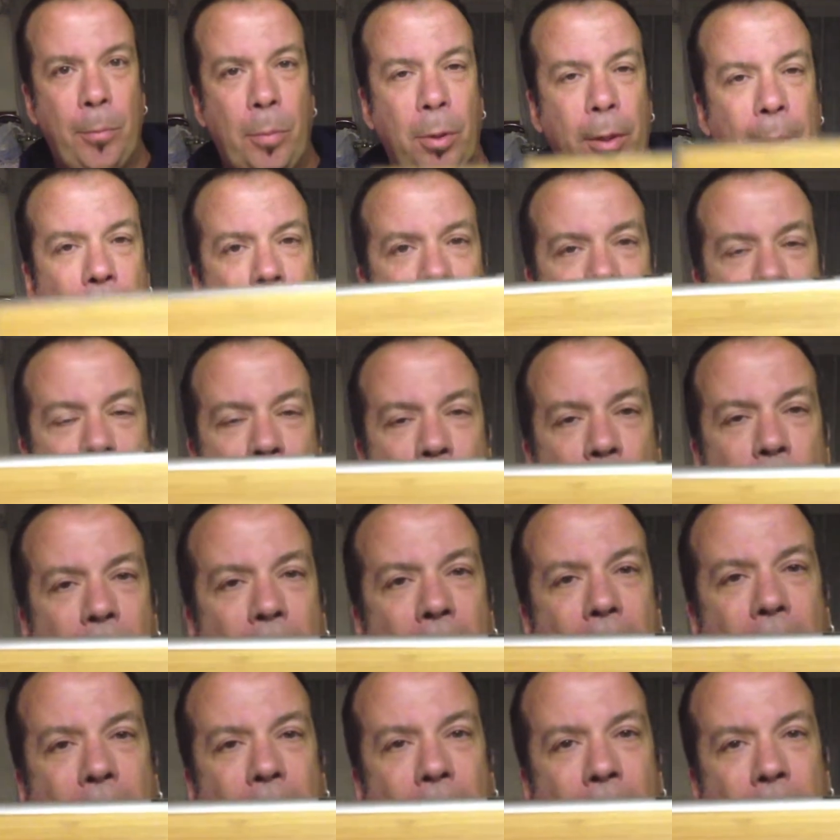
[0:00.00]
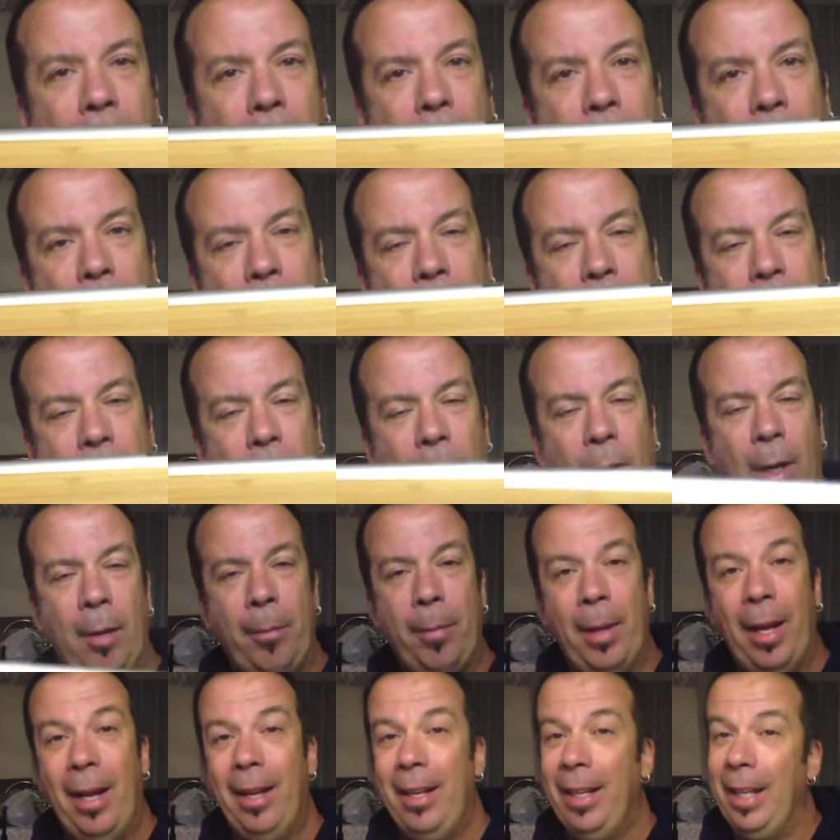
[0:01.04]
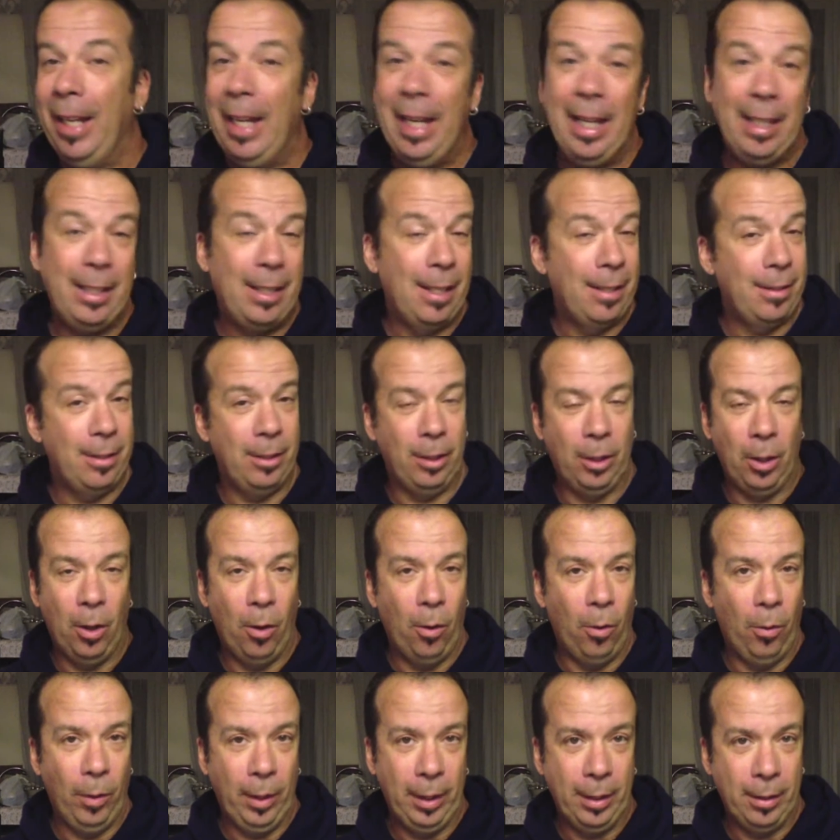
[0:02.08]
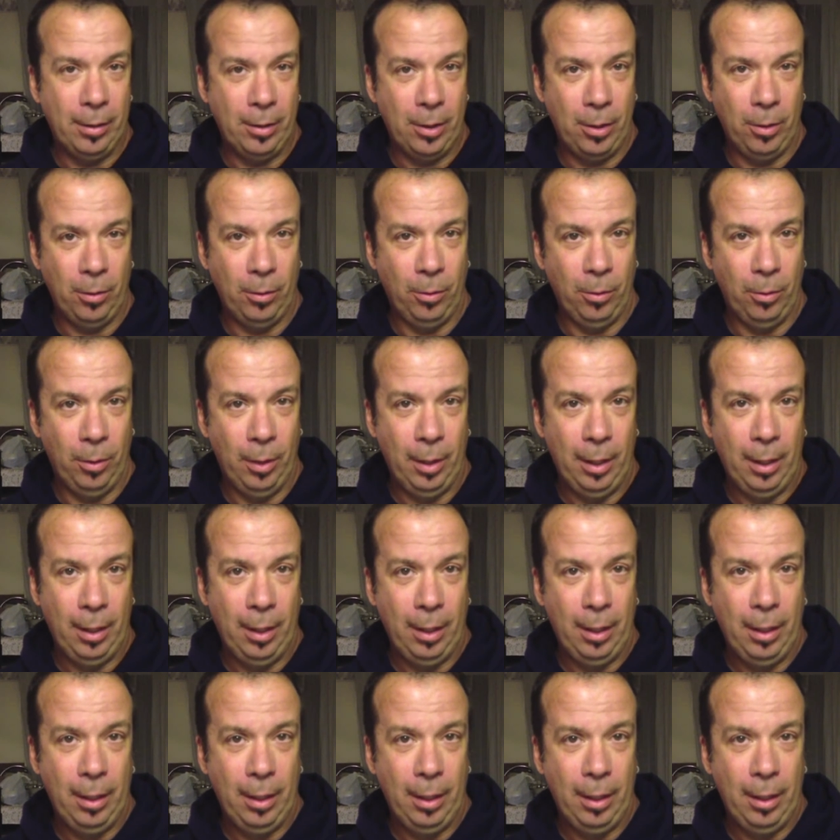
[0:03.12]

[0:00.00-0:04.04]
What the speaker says: You put the bamboo back on the back of your iPad, it doesn't go into